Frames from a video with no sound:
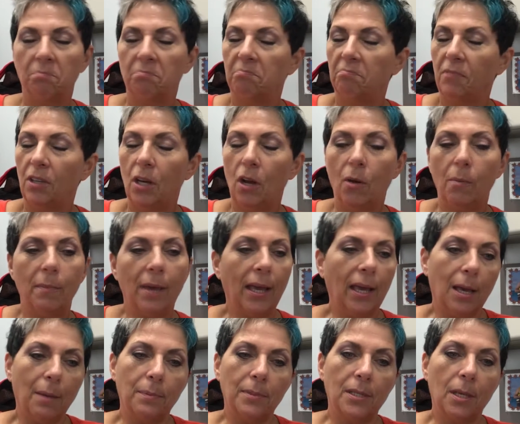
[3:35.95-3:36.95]
Make
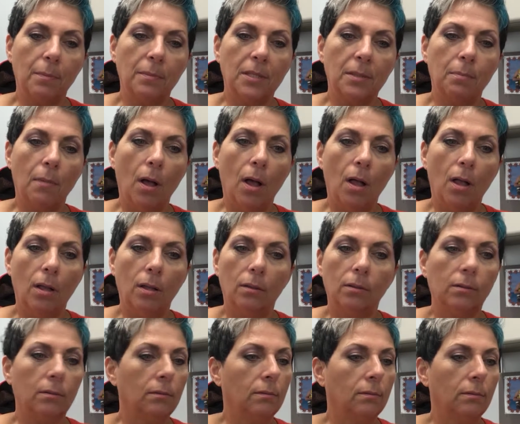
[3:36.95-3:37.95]
up some small
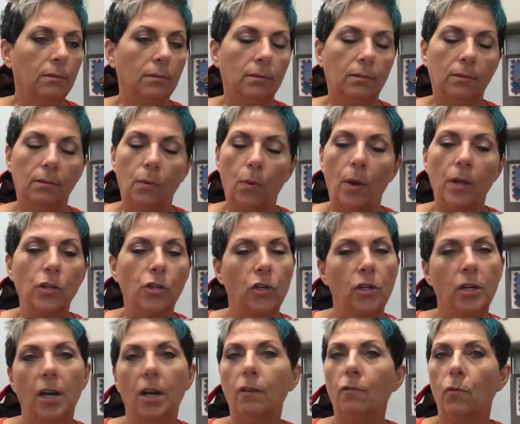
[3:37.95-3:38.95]

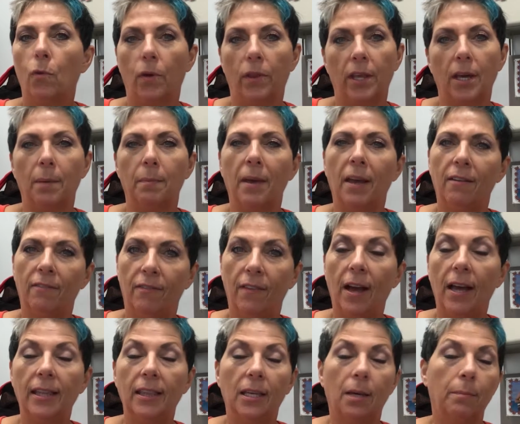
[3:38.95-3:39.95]
questionnaire for them and
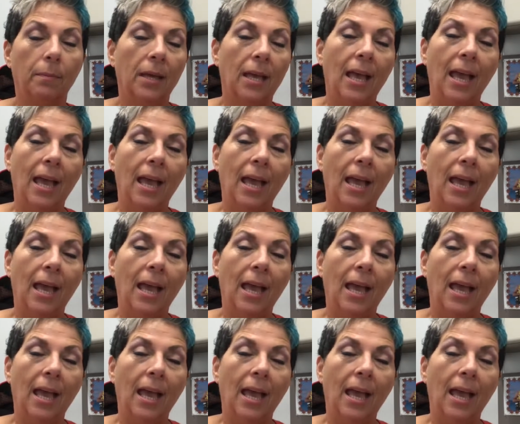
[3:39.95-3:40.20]
find them.